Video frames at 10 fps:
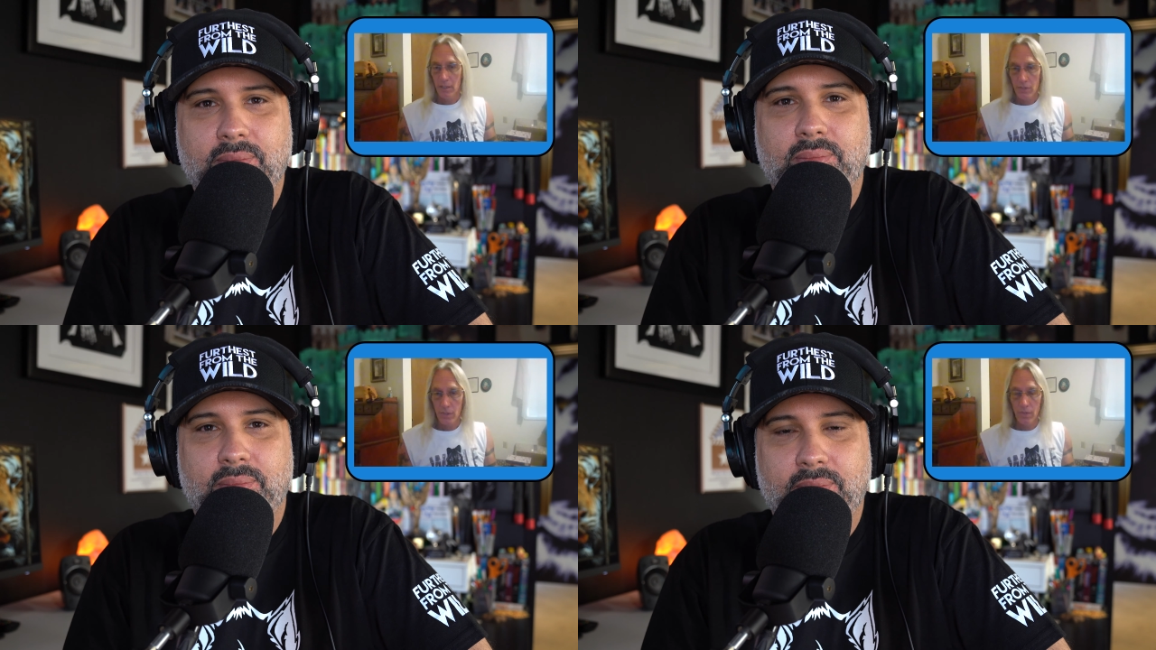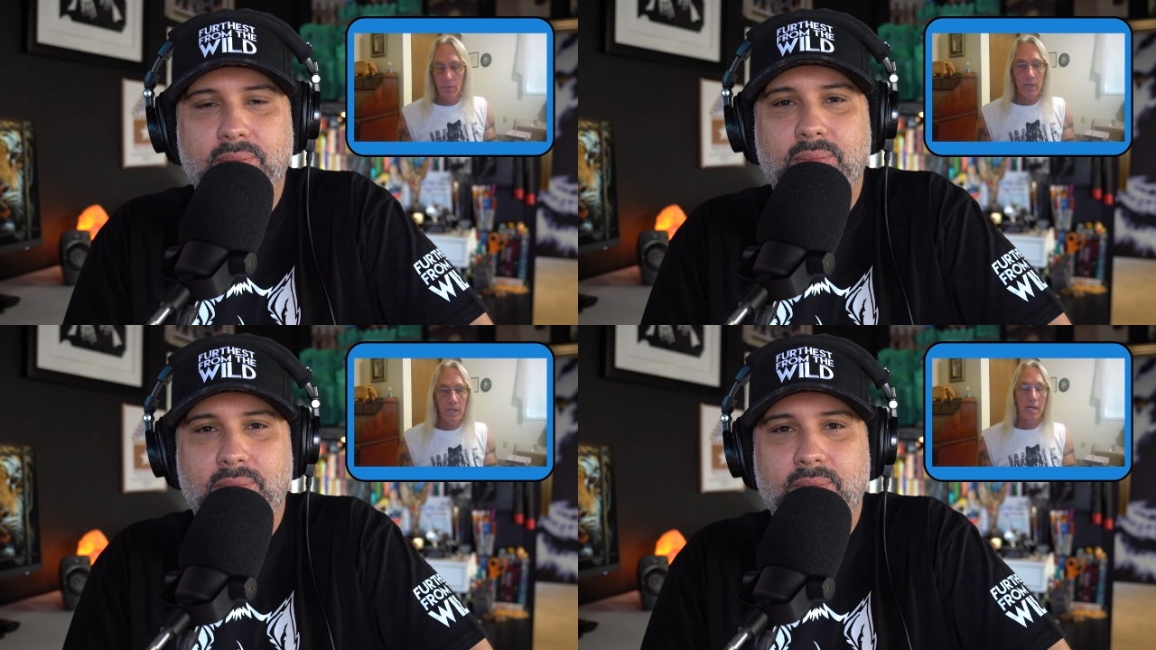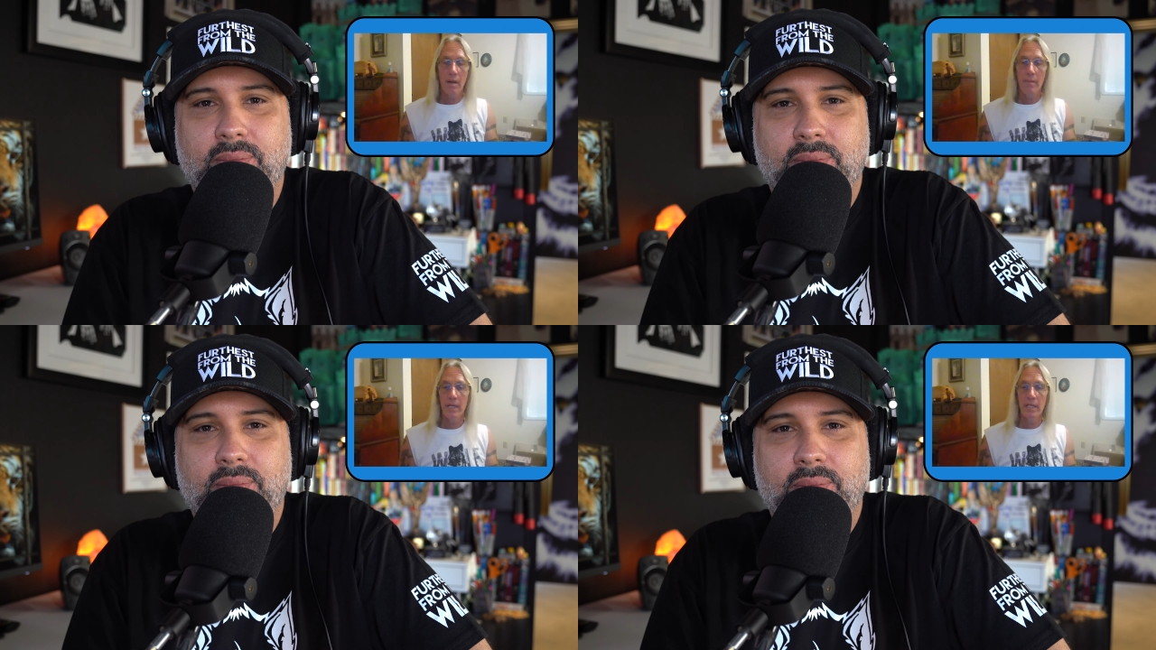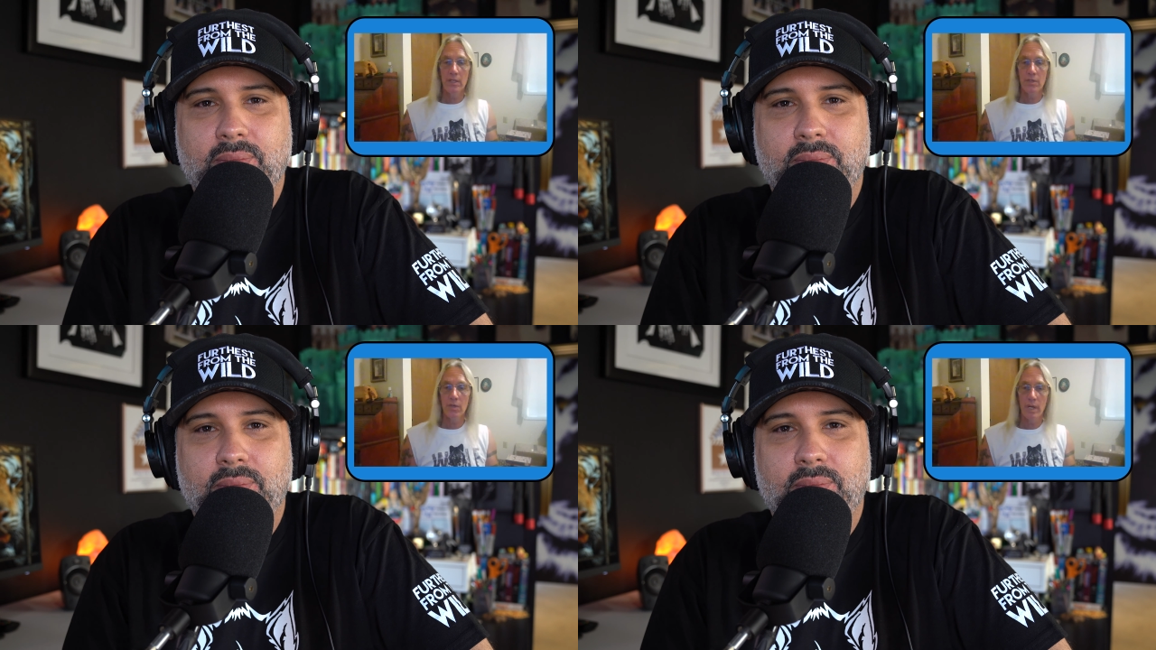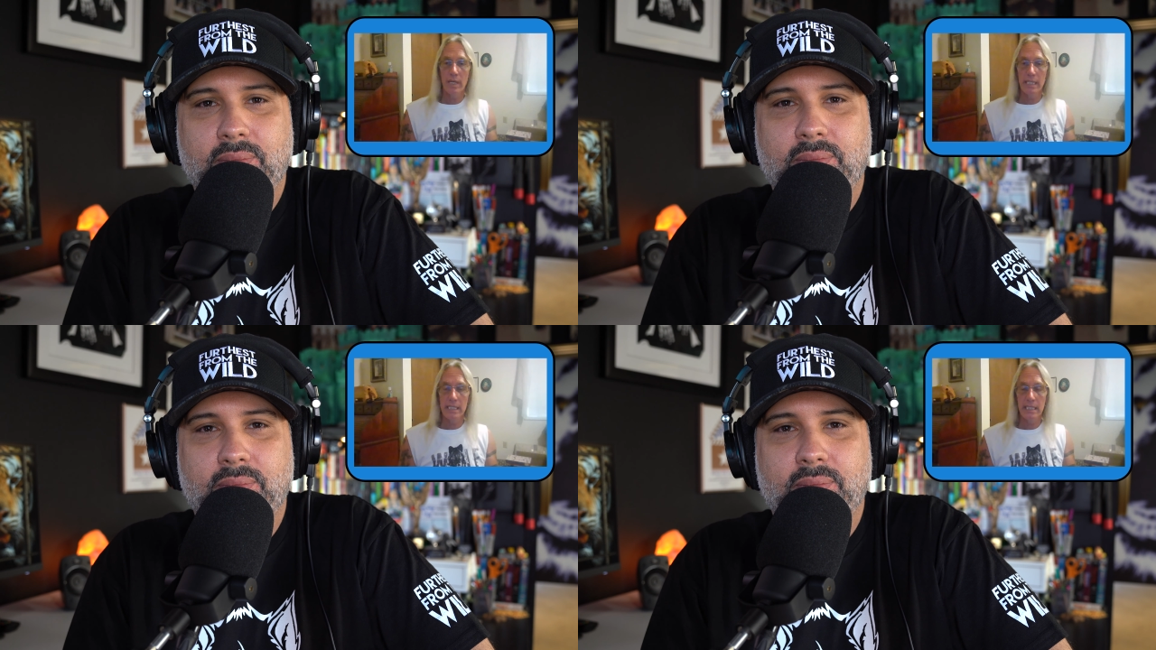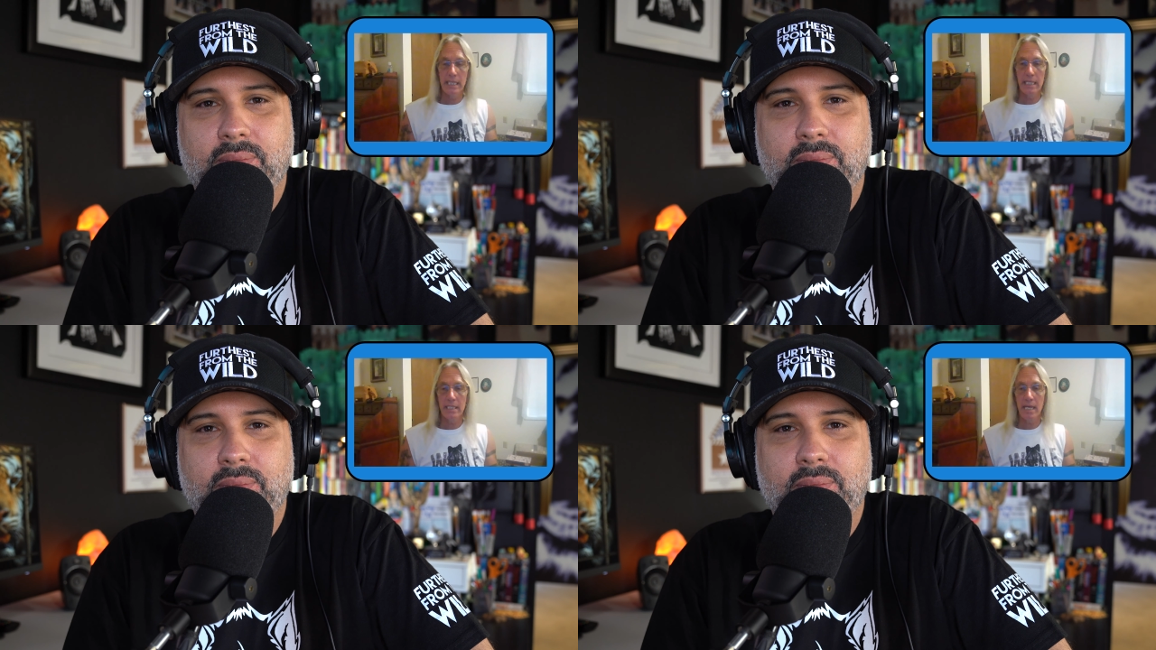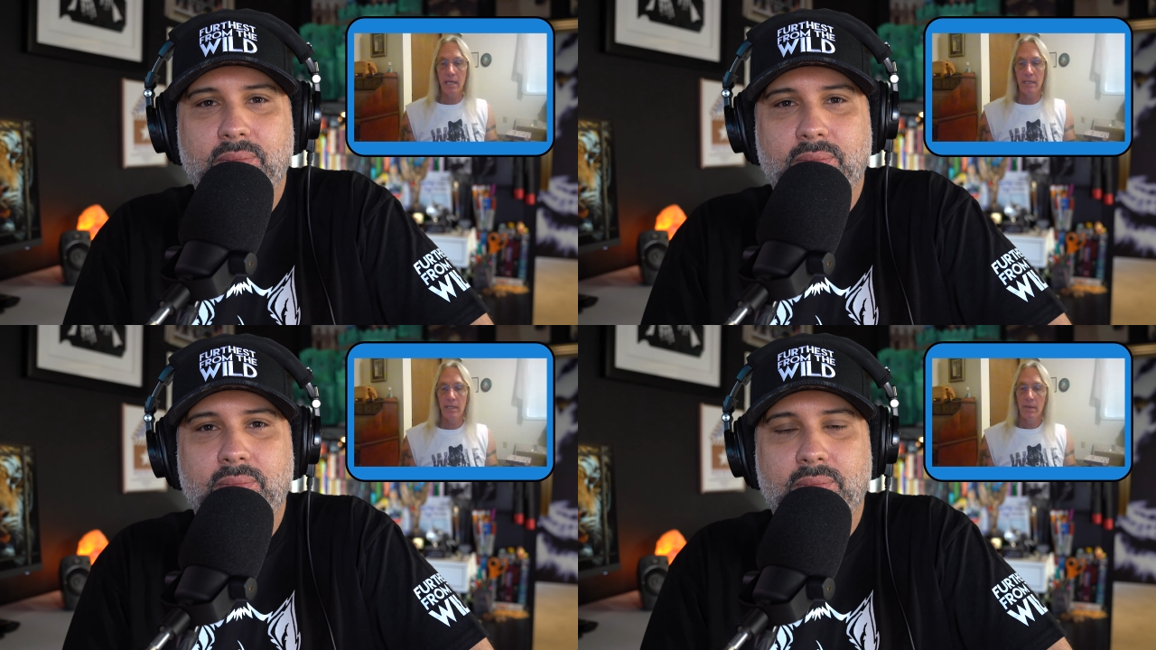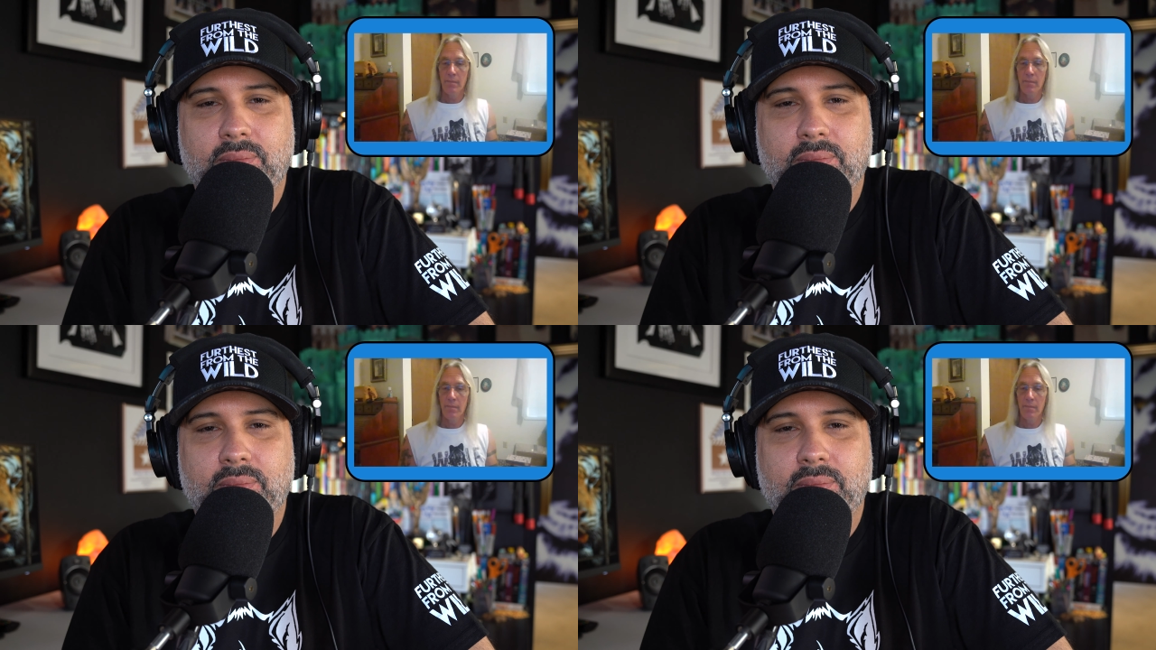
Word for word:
Speaker 1: to uh, come in and do what needs to get done.